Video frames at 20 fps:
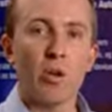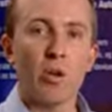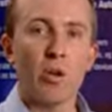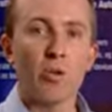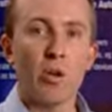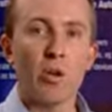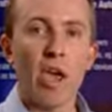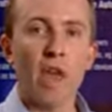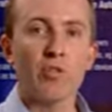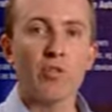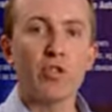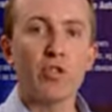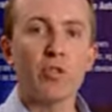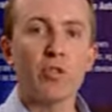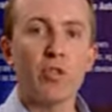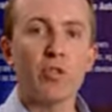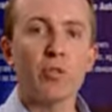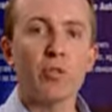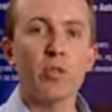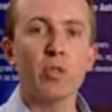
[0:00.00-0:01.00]
All you have to
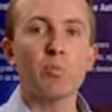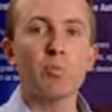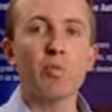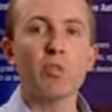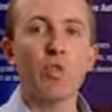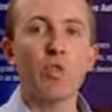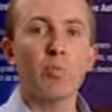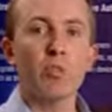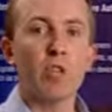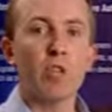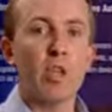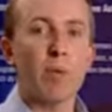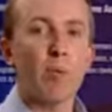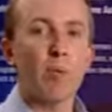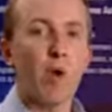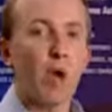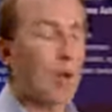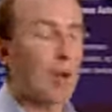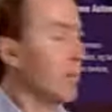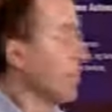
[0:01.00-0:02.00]
do is perform step
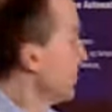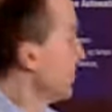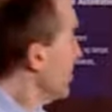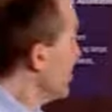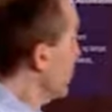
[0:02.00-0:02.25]
1,